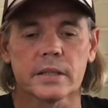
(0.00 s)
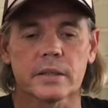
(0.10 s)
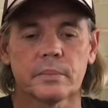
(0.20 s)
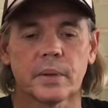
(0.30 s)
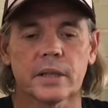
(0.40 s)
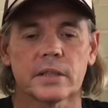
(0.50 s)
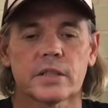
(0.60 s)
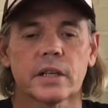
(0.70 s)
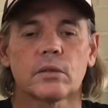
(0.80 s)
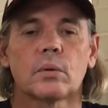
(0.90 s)
But your
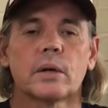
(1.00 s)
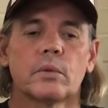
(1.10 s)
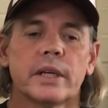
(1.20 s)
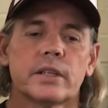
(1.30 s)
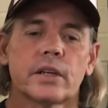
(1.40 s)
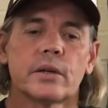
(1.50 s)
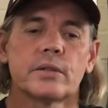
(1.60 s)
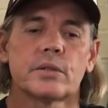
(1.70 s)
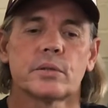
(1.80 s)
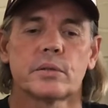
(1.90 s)
general one, where you go
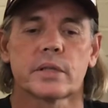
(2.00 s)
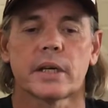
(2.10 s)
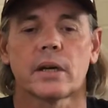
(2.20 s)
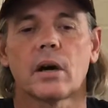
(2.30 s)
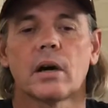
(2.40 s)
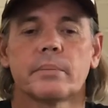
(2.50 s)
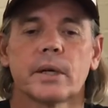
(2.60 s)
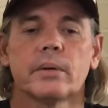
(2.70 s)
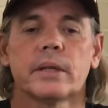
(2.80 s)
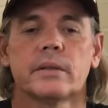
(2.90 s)
to say, oh, I'm
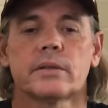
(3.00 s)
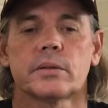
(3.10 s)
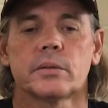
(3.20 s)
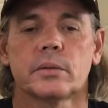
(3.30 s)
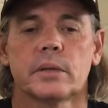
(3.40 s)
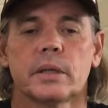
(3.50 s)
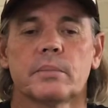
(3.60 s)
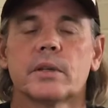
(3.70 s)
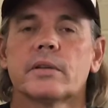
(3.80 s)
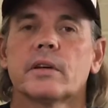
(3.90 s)
going into a
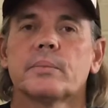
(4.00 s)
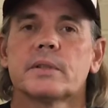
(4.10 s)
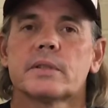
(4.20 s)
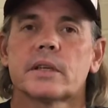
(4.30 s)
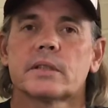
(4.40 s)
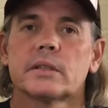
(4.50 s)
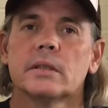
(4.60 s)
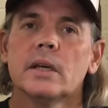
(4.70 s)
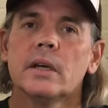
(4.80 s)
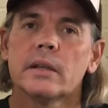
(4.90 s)
hypnotherapy session,
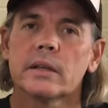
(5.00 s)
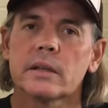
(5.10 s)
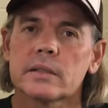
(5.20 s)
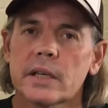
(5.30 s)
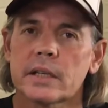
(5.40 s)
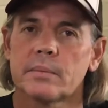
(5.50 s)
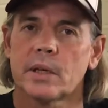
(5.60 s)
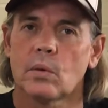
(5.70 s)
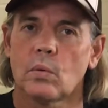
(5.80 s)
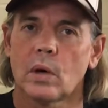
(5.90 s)
they're going to take
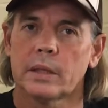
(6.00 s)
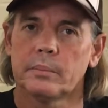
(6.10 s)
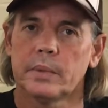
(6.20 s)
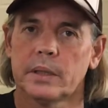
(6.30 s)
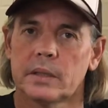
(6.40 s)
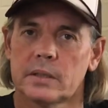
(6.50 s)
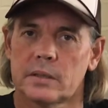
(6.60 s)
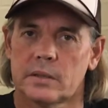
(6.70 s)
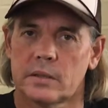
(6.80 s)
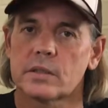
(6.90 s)
about 1 minute
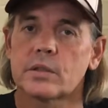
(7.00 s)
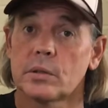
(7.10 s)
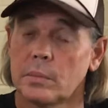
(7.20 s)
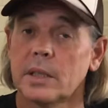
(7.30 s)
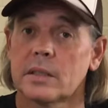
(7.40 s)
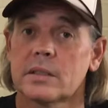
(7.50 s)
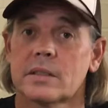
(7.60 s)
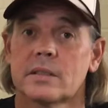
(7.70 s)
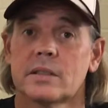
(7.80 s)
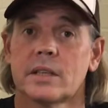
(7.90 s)
to 2
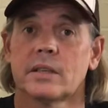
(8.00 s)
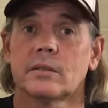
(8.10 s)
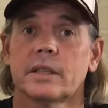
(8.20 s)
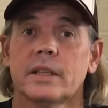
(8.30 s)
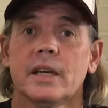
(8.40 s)
minutes generally.